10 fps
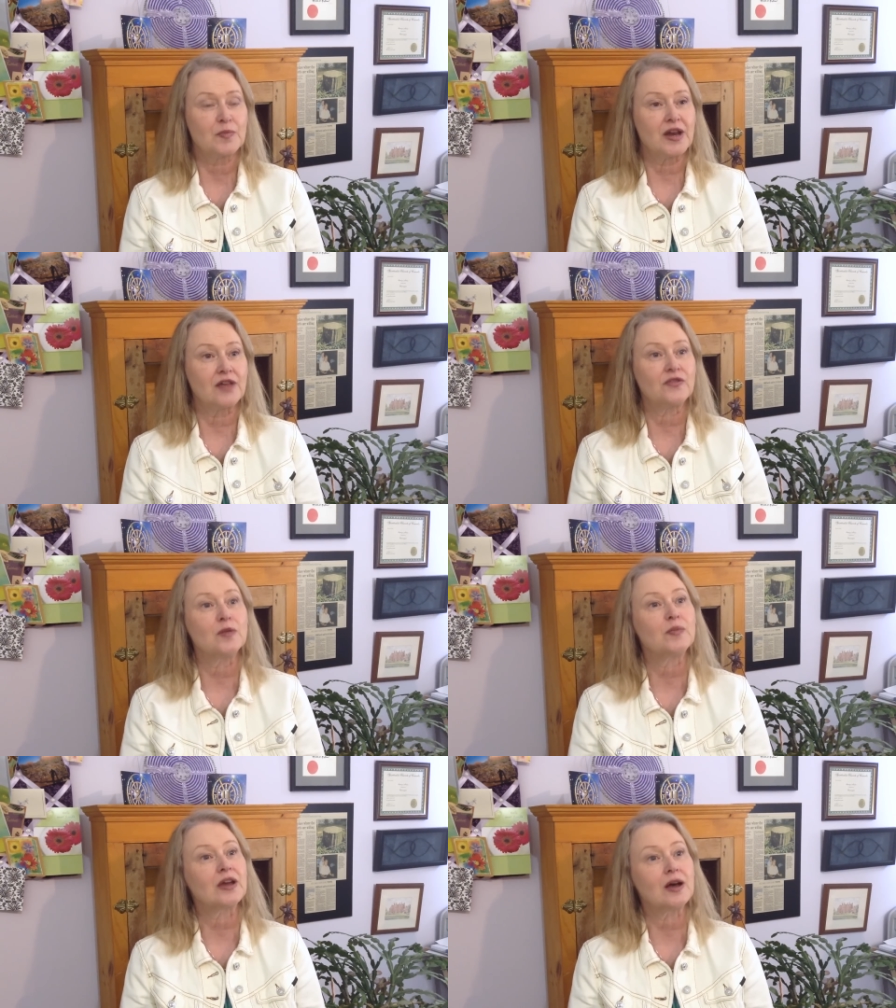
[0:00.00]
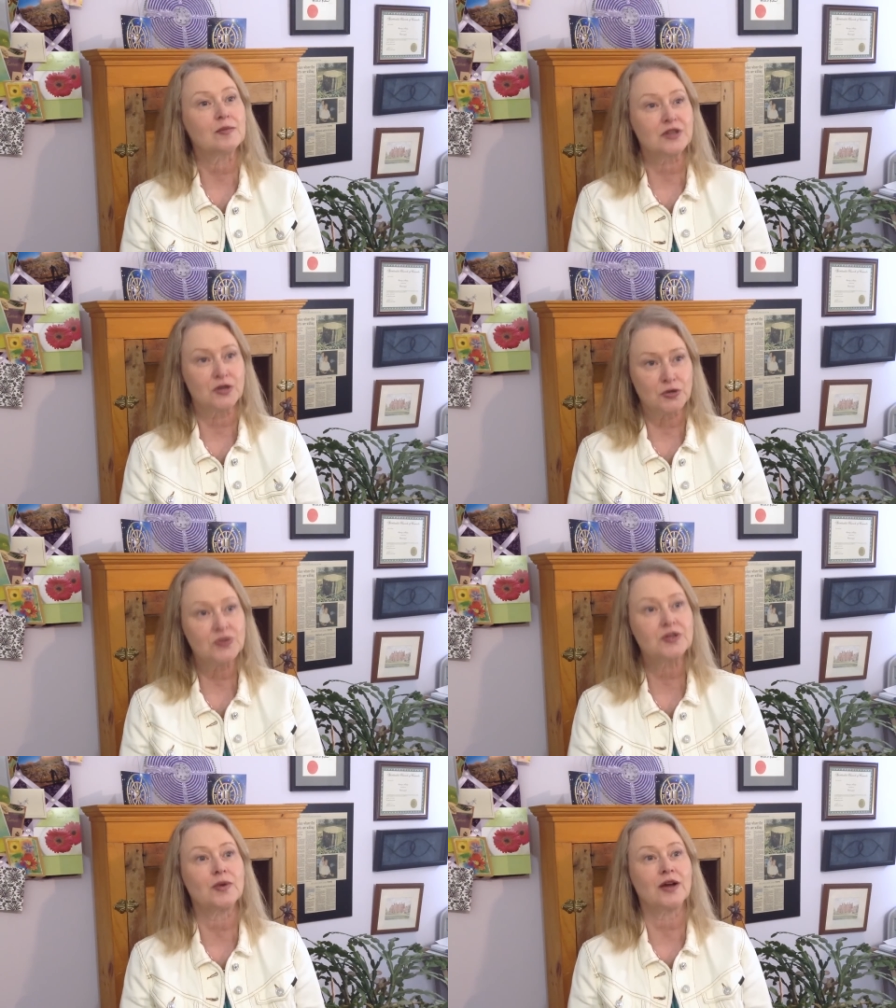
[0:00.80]
But if it becomes a
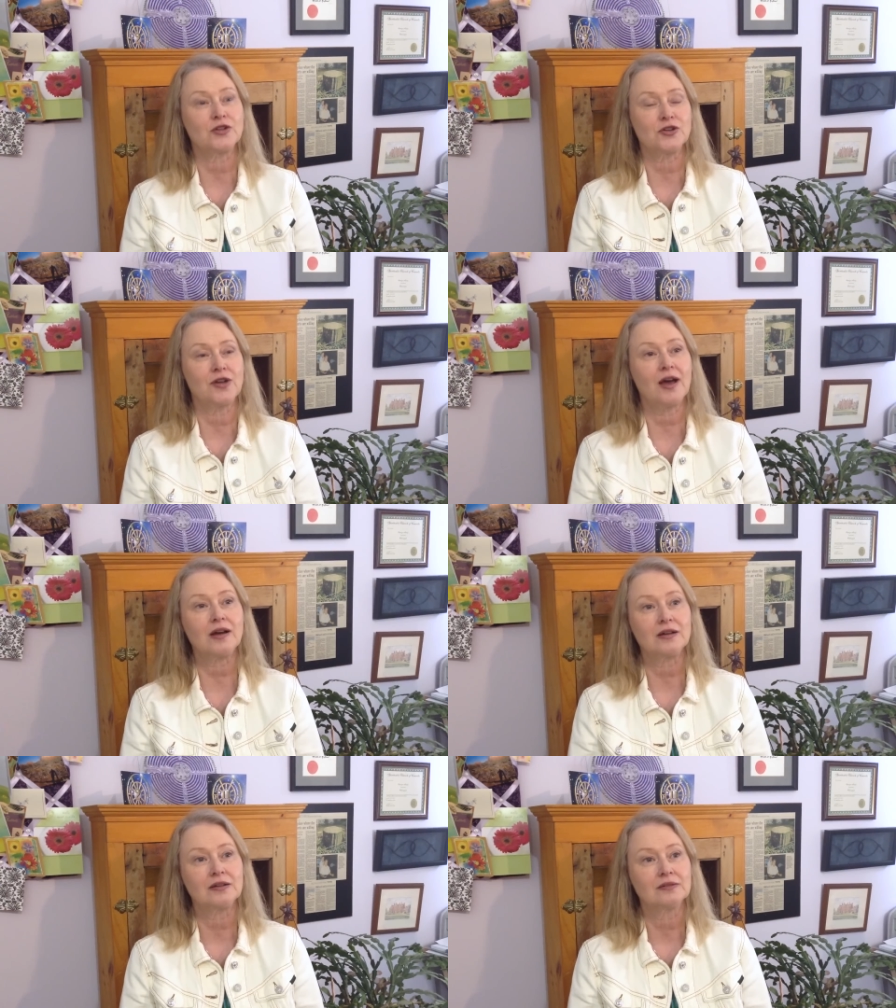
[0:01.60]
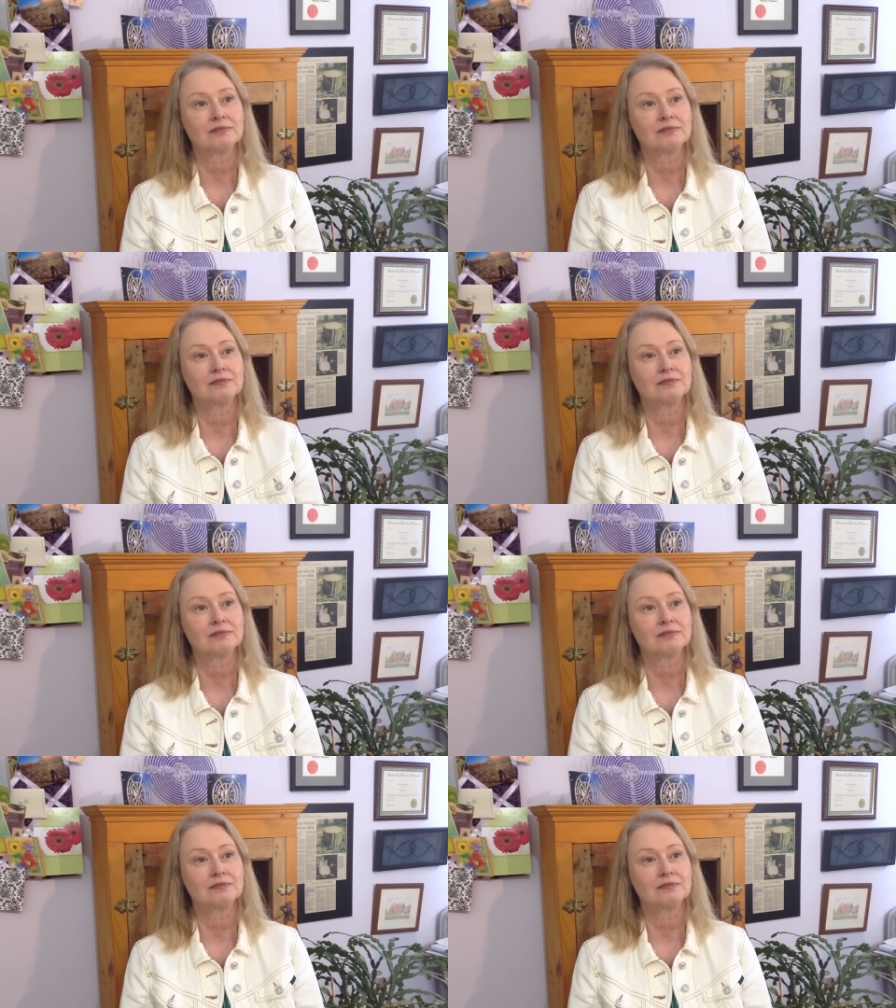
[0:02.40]
noose around your neck,